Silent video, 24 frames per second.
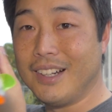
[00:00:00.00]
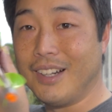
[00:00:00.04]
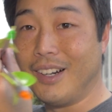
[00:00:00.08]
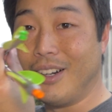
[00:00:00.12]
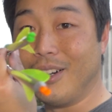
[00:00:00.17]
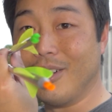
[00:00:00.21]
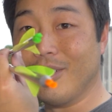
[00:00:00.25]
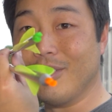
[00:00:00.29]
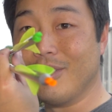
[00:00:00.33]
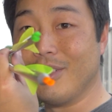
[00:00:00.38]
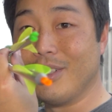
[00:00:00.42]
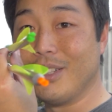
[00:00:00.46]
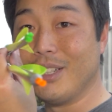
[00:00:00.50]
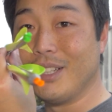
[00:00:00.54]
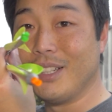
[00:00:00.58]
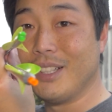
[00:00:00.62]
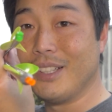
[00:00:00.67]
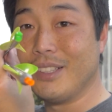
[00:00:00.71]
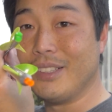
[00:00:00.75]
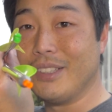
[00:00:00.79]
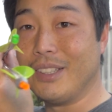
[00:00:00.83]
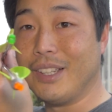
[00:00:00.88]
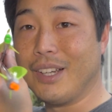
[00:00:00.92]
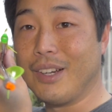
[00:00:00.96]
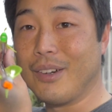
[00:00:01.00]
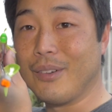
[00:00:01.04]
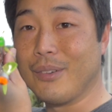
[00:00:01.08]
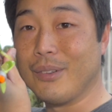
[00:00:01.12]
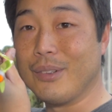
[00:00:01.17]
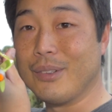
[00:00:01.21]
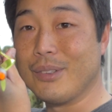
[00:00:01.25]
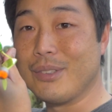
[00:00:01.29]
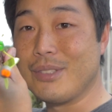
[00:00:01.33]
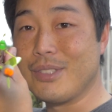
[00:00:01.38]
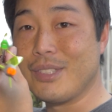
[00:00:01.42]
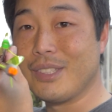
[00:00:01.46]
of the
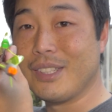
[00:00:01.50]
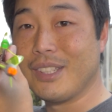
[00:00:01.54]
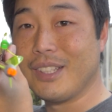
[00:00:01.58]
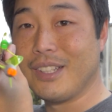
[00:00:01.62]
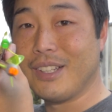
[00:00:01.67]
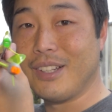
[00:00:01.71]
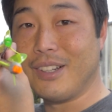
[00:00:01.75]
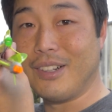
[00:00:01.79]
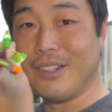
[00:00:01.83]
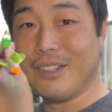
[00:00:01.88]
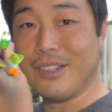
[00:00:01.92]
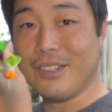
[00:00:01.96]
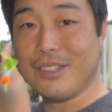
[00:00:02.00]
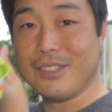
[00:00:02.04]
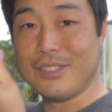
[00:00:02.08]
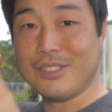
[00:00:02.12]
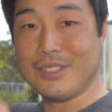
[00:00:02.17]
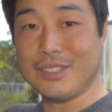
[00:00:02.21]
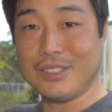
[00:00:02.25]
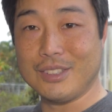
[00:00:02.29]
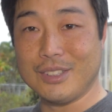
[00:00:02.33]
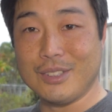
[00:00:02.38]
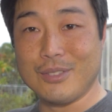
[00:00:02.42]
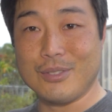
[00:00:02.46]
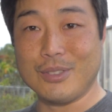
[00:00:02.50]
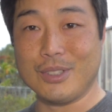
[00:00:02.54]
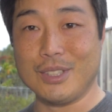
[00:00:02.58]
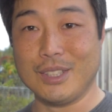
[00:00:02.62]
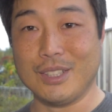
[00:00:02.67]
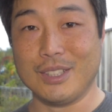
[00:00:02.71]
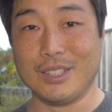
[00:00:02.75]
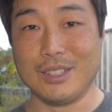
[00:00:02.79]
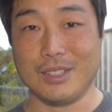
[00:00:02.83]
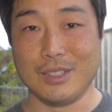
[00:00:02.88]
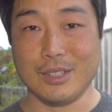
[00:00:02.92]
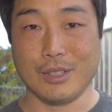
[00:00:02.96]
arrows are
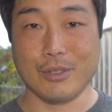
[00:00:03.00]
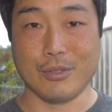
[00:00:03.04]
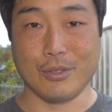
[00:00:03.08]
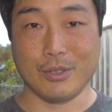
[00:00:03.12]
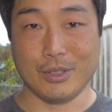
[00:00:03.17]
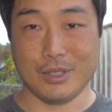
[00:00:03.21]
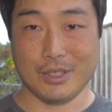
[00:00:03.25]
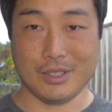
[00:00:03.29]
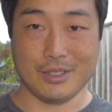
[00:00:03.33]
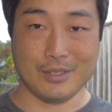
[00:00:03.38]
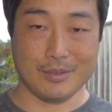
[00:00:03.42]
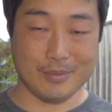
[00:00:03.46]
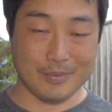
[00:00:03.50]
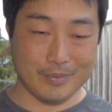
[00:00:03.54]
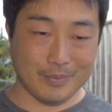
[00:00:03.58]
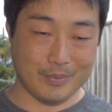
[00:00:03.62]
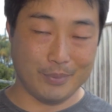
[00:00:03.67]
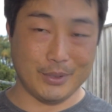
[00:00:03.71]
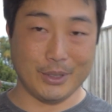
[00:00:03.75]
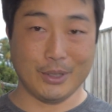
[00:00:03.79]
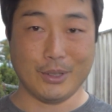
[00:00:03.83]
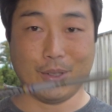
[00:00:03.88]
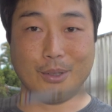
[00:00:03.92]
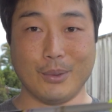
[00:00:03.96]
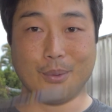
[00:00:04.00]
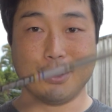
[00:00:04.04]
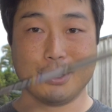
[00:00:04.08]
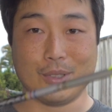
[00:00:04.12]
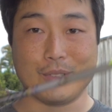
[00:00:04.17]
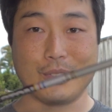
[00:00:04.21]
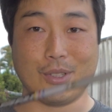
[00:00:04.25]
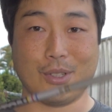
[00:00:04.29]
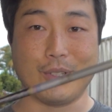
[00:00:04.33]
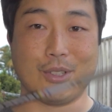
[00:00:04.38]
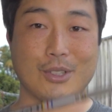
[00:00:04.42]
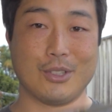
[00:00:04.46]
significantly different. And you know, with
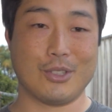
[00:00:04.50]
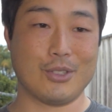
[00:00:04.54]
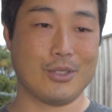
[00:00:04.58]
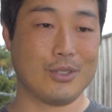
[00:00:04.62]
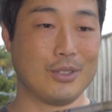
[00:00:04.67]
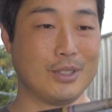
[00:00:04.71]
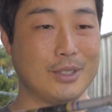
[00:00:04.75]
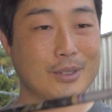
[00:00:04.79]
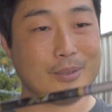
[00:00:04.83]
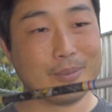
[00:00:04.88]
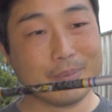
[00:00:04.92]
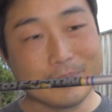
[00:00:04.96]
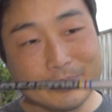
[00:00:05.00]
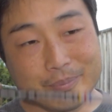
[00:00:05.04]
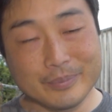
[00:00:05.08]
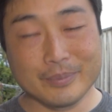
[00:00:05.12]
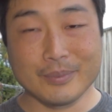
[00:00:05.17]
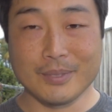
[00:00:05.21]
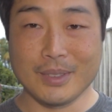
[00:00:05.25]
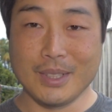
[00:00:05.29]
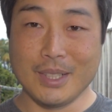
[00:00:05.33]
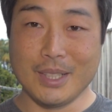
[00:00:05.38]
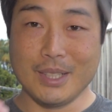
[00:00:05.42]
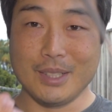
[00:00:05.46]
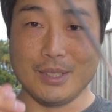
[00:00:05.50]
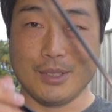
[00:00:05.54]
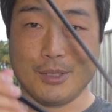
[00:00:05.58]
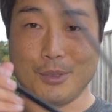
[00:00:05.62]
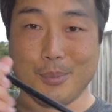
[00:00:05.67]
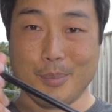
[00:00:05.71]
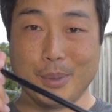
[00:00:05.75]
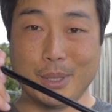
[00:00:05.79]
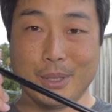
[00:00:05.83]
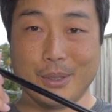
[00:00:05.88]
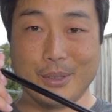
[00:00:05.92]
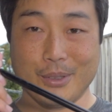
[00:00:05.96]
target shooting, this
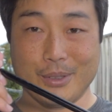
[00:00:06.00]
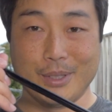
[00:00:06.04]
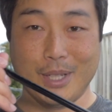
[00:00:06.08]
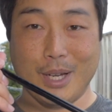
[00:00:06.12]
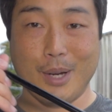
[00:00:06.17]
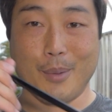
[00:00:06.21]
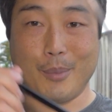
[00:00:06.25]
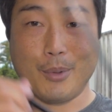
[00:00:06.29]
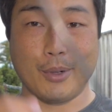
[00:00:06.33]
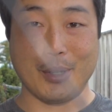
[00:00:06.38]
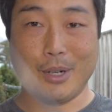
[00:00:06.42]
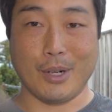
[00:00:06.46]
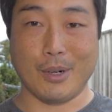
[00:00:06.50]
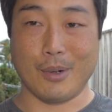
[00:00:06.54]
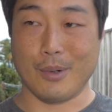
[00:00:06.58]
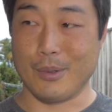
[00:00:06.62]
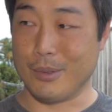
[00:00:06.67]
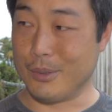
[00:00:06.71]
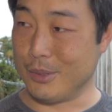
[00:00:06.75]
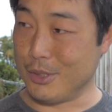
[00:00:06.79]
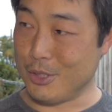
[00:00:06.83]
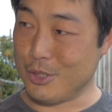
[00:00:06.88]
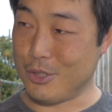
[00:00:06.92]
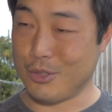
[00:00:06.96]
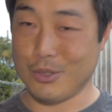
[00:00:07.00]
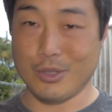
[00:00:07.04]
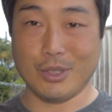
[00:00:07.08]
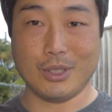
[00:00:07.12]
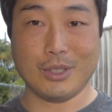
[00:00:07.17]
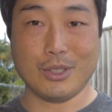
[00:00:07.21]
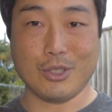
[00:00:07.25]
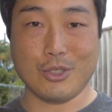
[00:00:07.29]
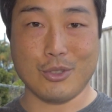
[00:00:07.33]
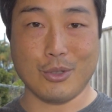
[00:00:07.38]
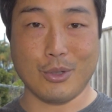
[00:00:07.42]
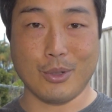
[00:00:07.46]
bigger diameter arrow only
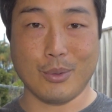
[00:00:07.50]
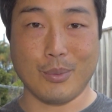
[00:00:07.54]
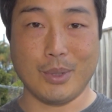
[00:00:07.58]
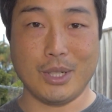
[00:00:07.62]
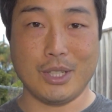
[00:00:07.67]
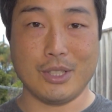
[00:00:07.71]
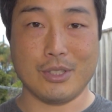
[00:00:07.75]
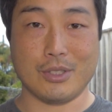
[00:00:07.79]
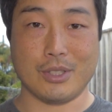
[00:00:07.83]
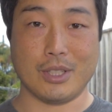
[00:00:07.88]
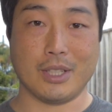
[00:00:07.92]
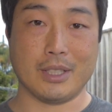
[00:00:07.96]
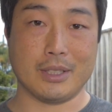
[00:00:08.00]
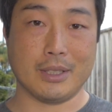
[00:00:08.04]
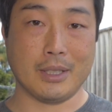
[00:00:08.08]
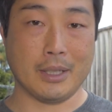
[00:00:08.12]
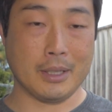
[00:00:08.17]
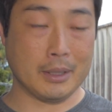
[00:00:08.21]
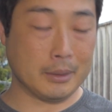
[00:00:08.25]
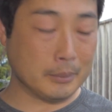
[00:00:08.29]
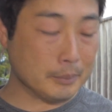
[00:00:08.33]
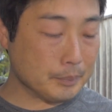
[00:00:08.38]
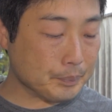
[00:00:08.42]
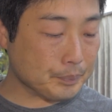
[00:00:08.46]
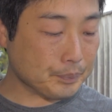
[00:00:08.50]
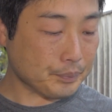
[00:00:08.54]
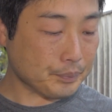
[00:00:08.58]
shooting a short range like that,